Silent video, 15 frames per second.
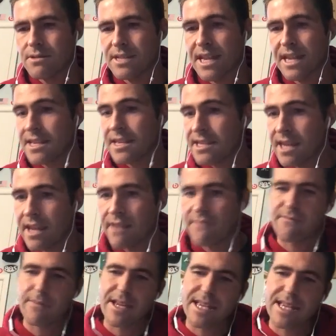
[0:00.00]
staying
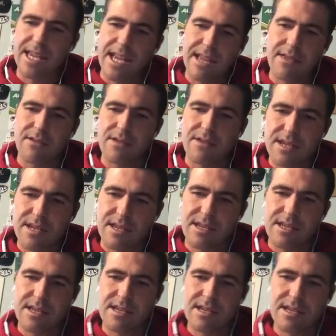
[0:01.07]
safe, maintaining their
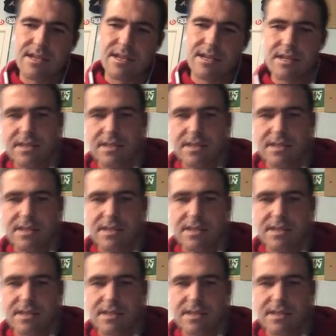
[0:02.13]
distance,